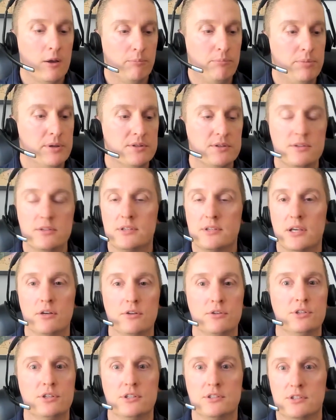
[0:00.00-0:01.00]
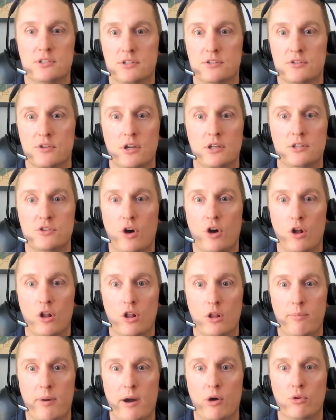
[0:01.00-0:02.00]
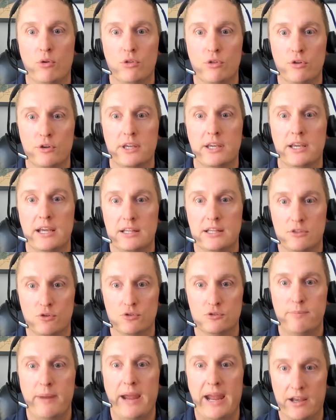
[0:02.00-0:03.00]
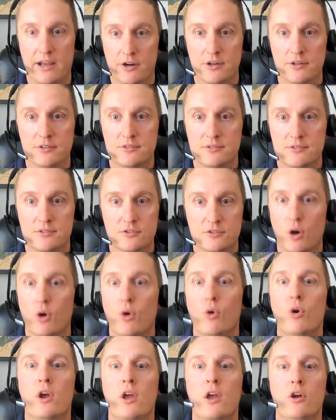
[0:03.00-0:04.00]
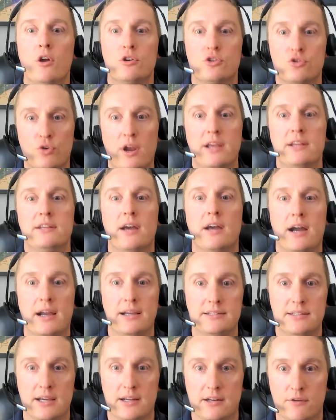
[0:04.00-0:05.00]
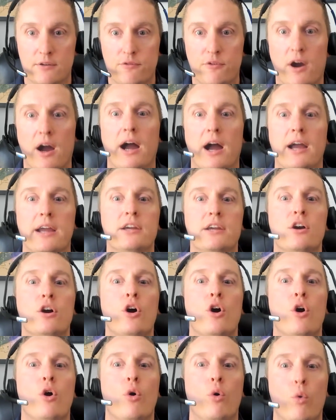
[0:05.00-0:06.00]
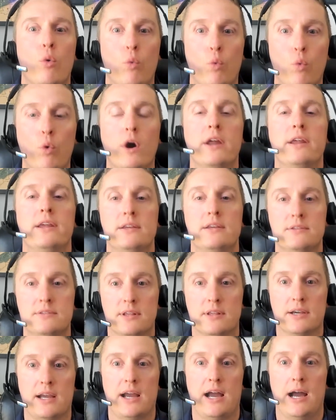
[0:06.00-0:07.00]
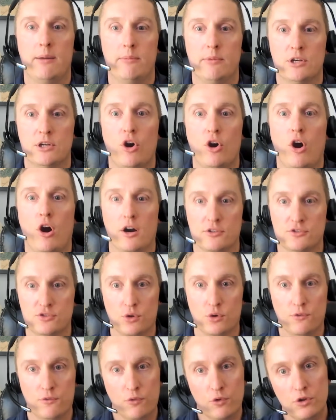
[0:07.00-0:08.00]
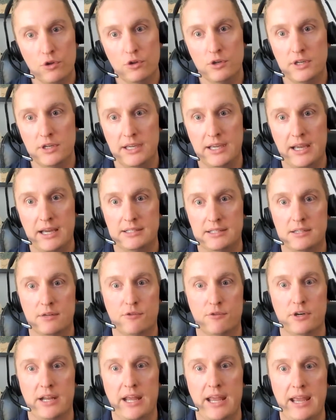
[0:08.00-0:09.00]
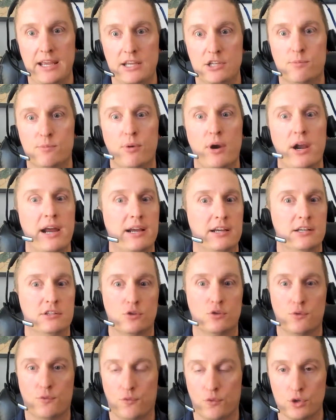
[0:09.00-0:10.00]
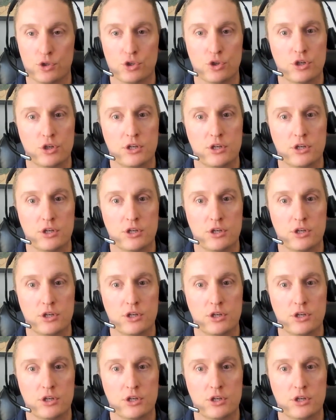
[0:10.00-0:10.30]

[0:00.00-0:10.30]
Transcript: business intelligence, it's all about looking at those patterns. So trying to identify what is the common cause. So if we're looking at different age brackets, if we're